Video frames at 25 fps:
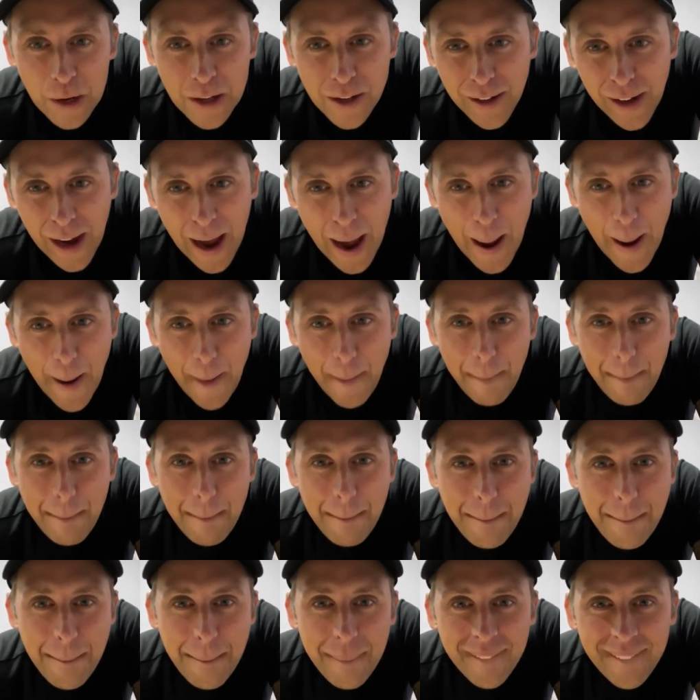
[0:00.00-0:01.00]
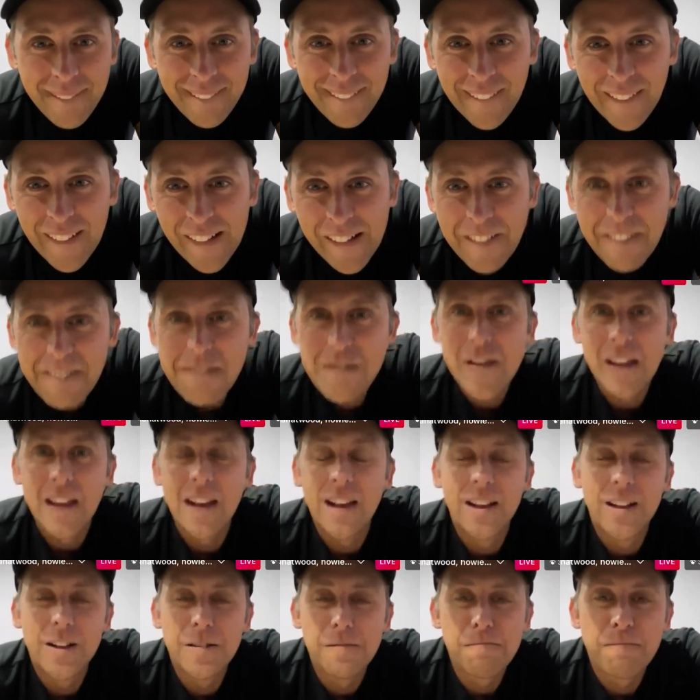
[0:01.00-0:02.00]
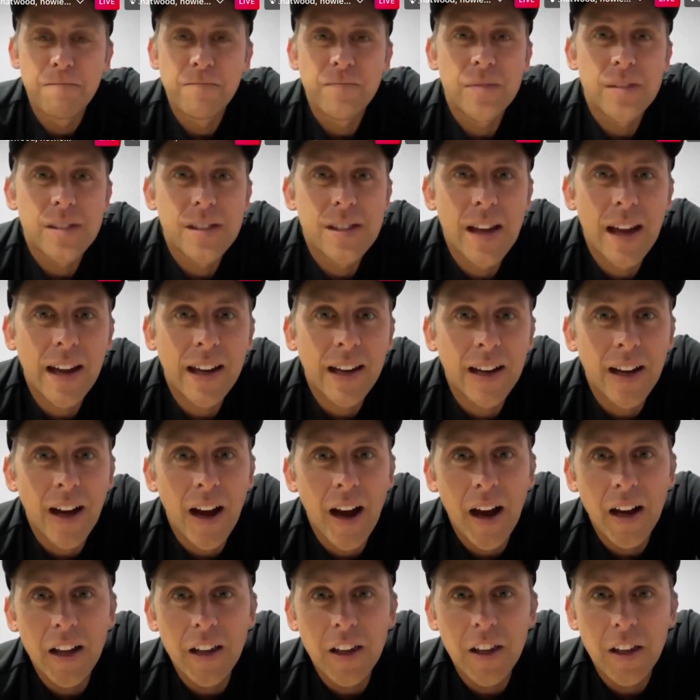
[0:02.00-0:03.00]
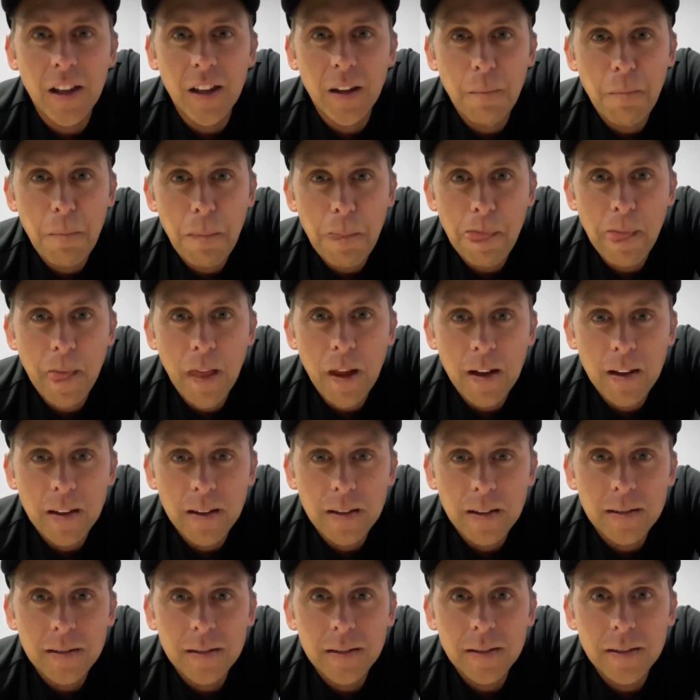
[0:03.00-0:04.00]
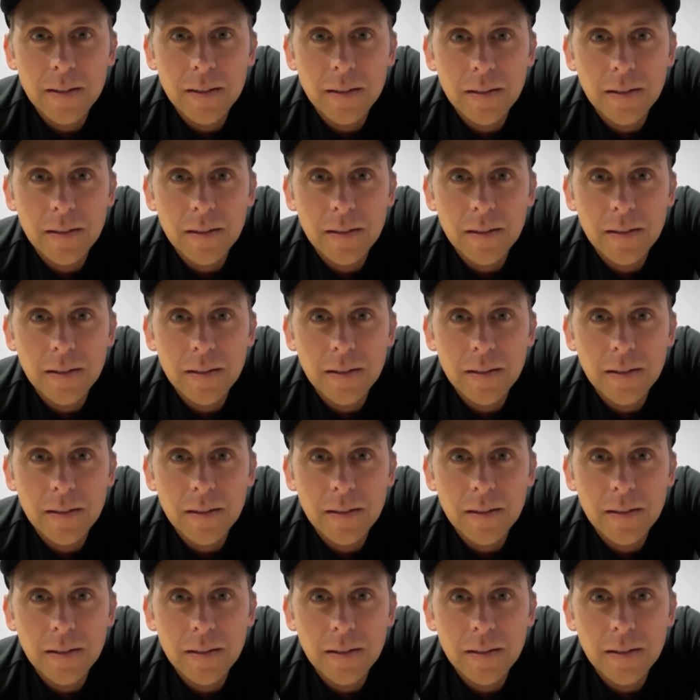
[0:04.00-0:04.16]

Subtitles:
Okay, I don't know what to show you yet. Wait, I'm just walking in.